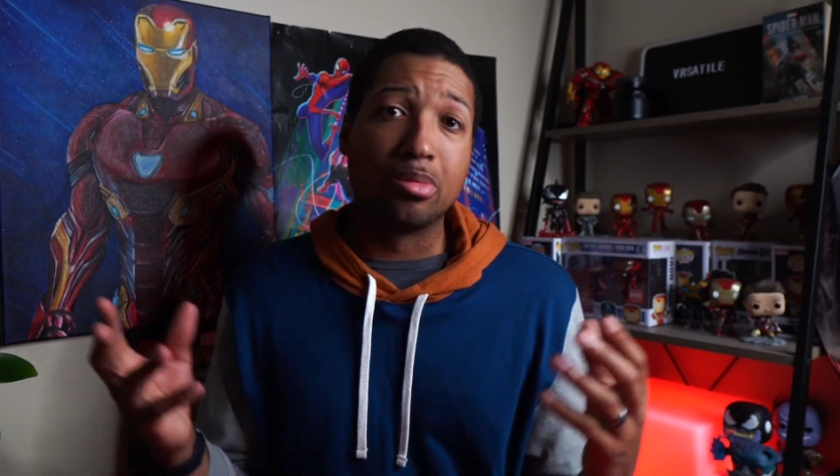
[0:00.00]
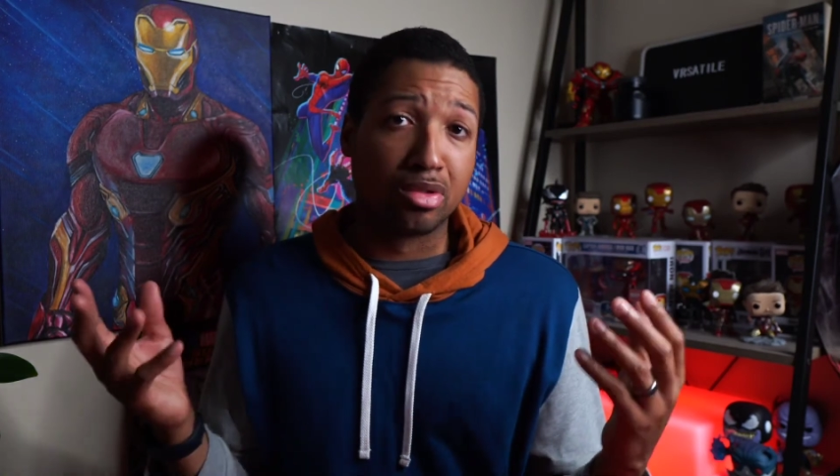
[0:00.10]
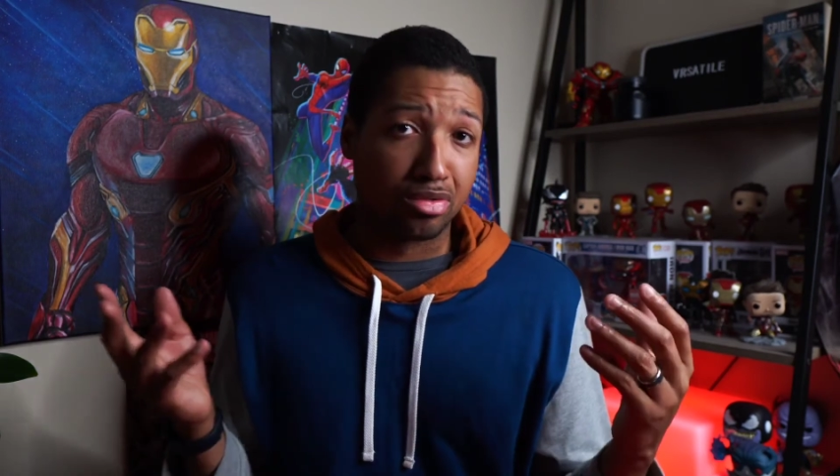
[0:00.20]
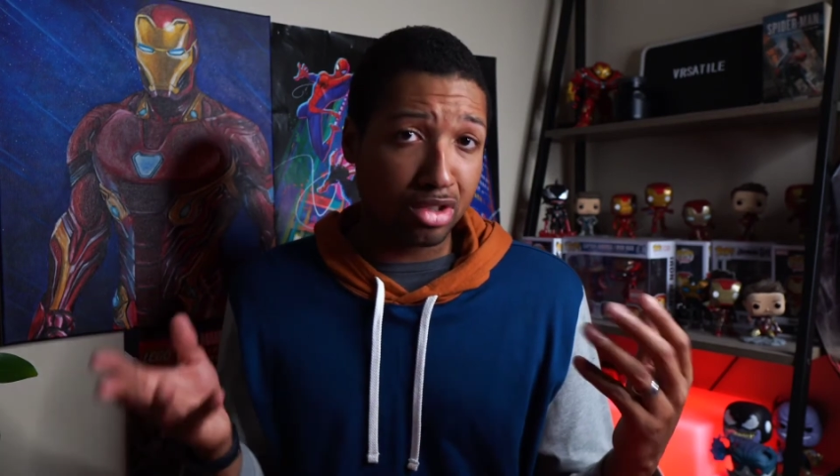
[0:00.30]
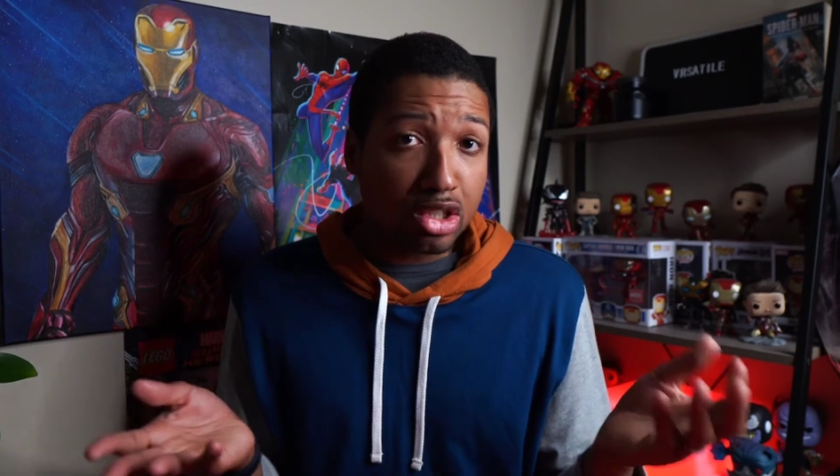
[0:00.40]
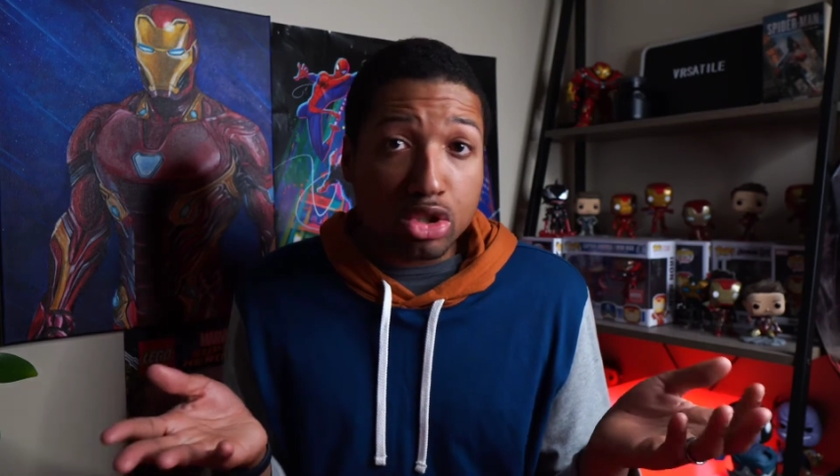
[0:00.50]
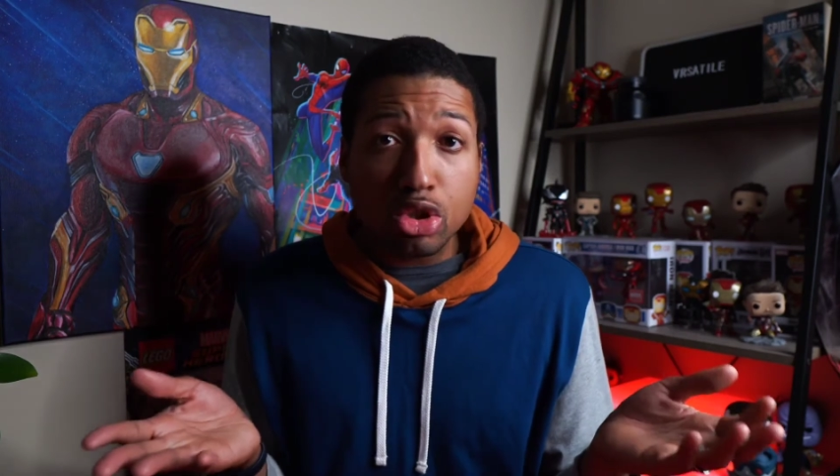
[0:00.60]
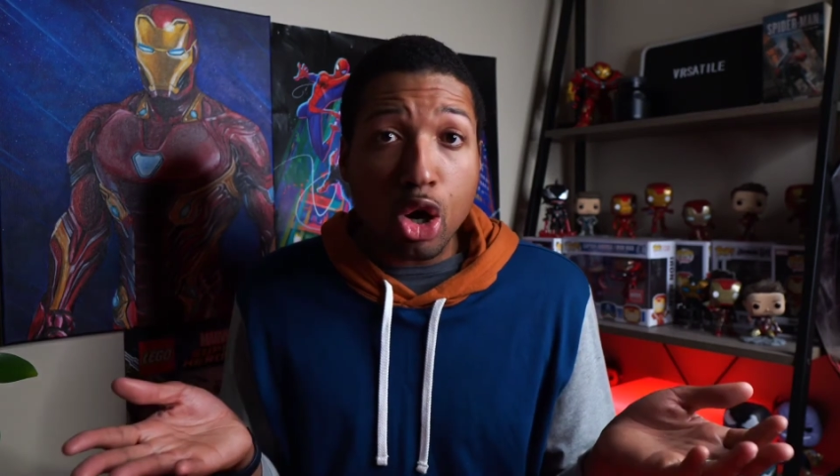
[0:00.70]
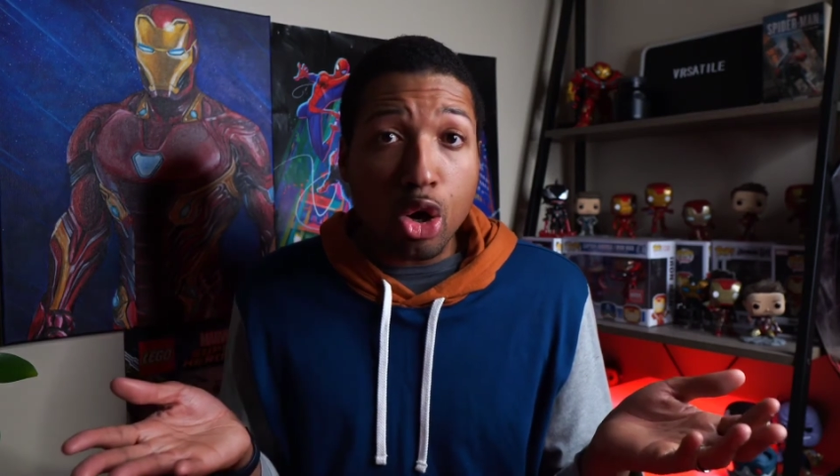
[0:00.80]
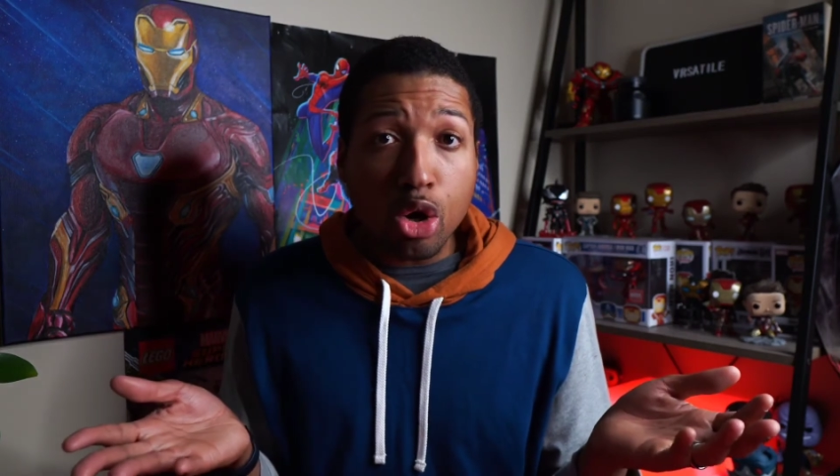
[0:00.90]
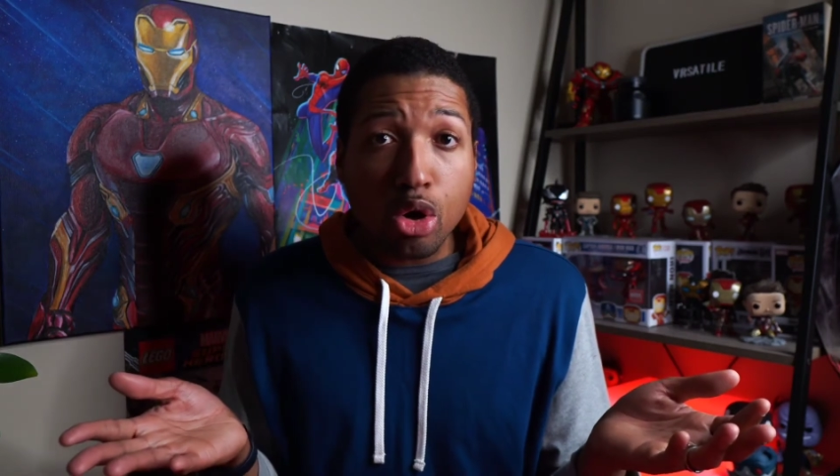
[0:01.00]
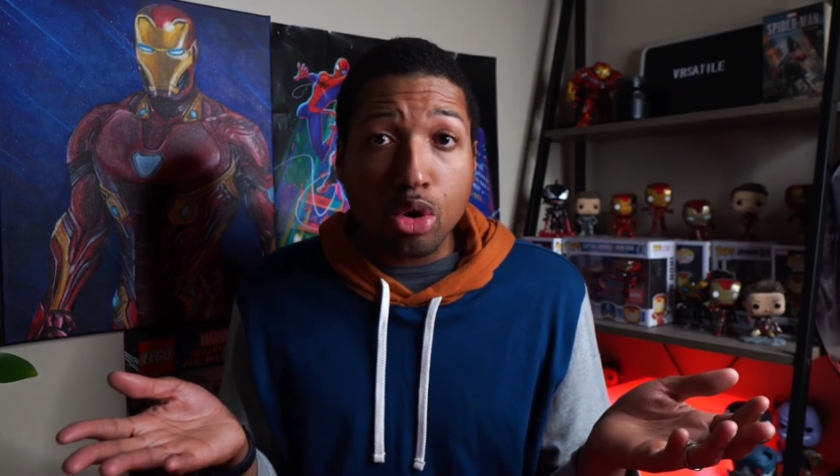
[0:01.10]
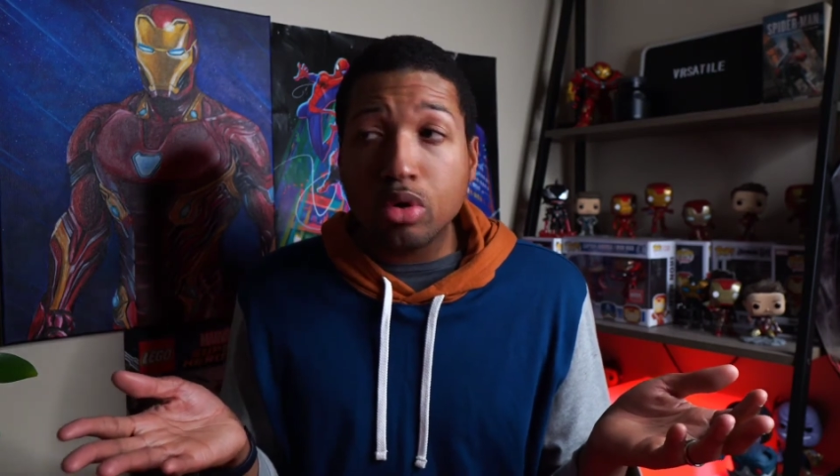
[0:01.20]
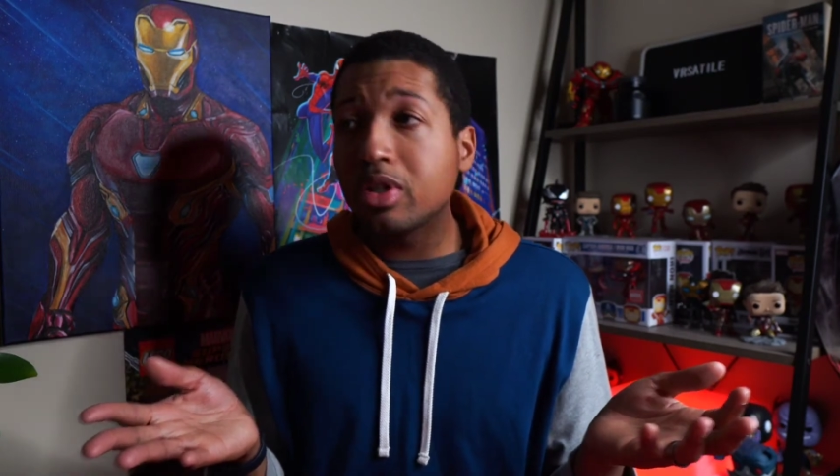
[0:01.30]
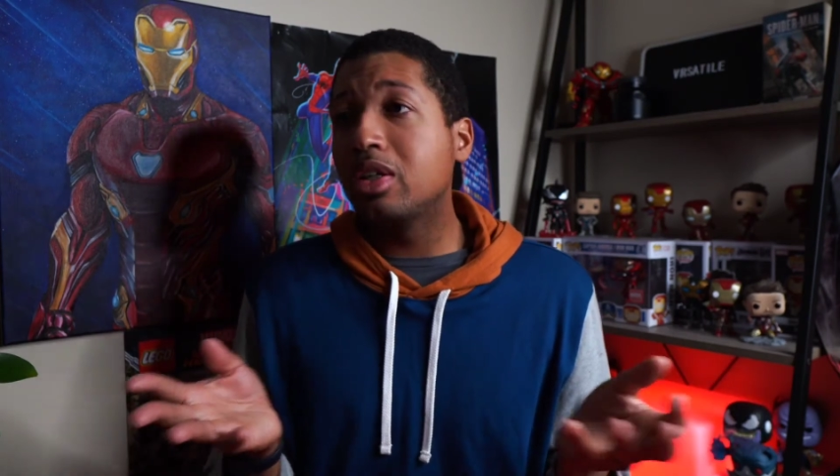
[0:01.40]

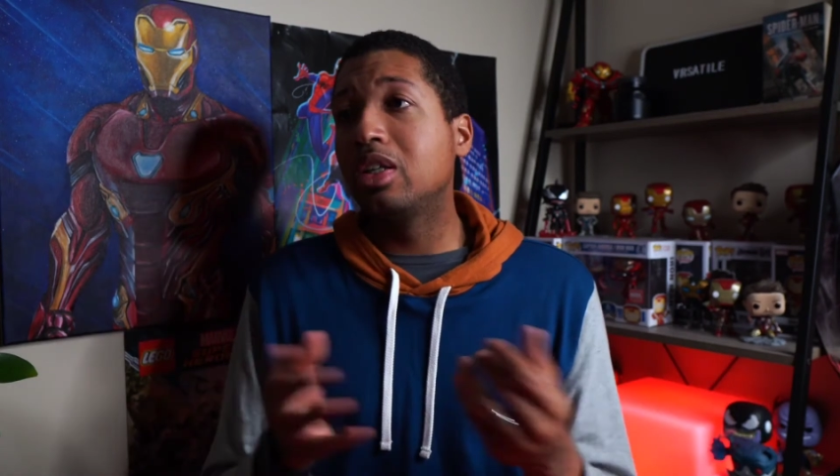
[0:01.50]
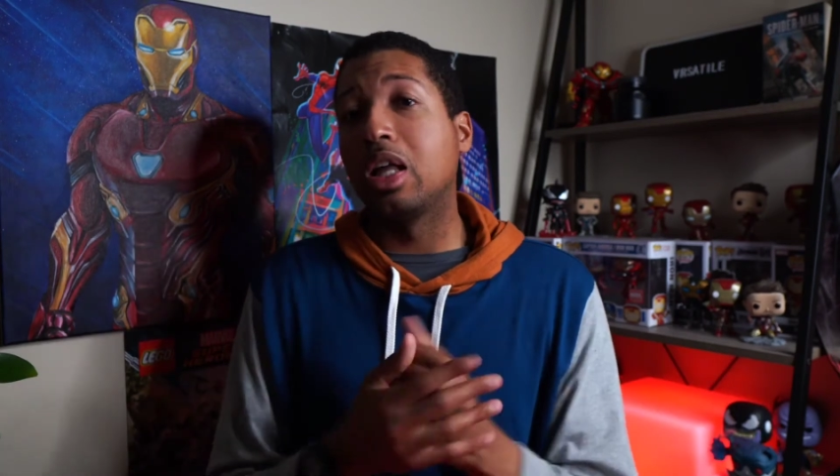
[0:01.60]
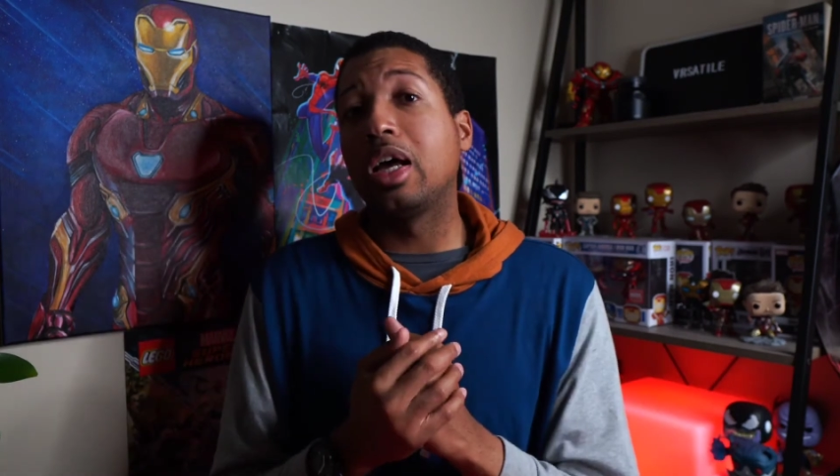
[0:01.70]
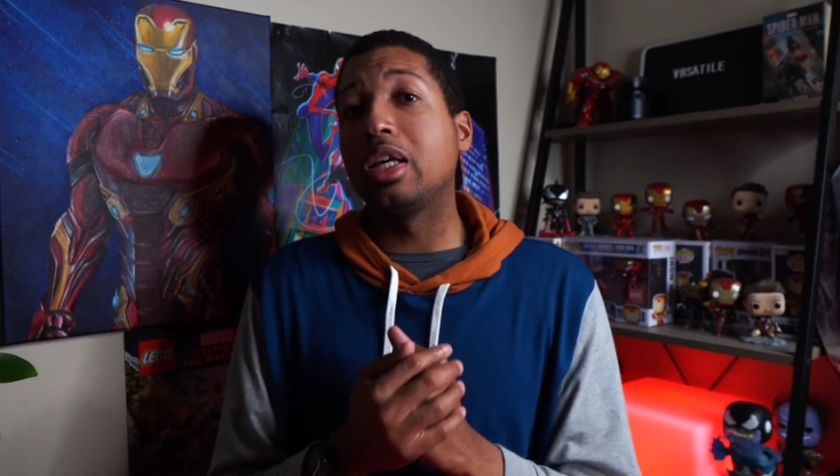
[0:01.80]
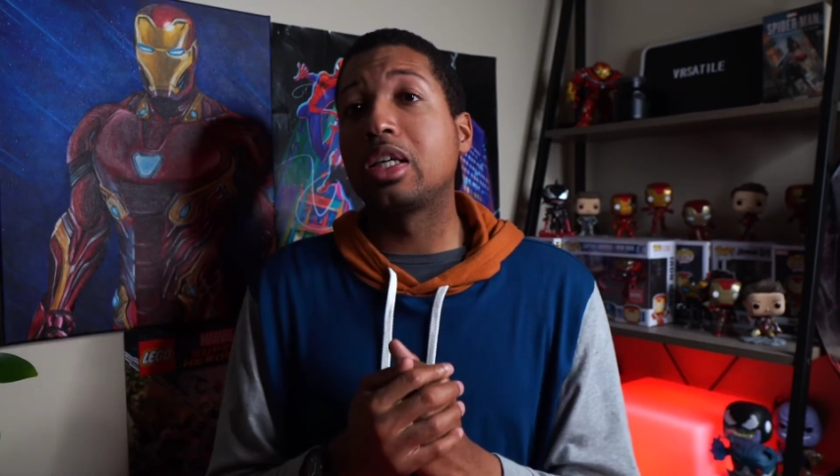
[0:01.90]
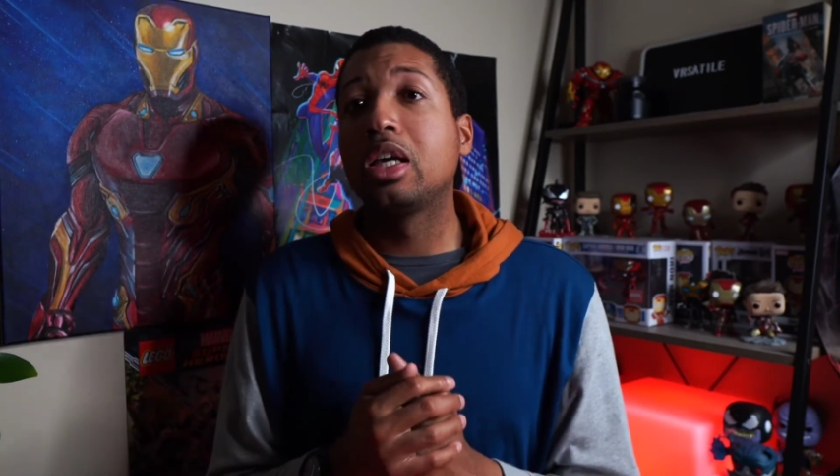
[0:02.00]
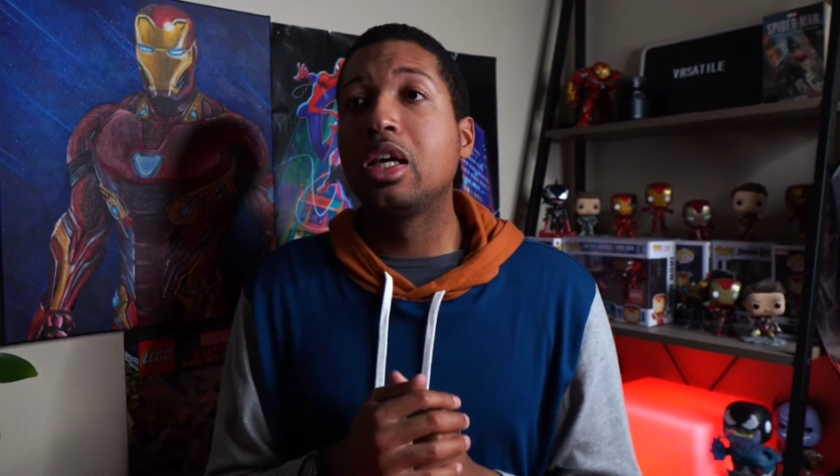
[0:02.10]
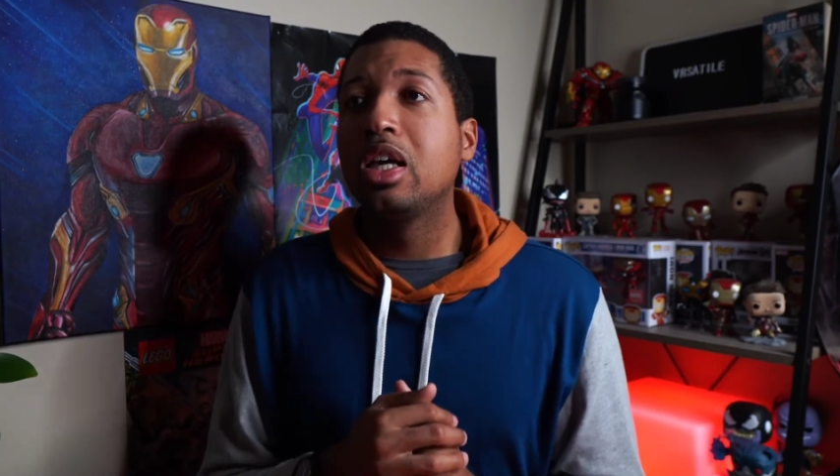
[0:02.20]
Mephisto. Like,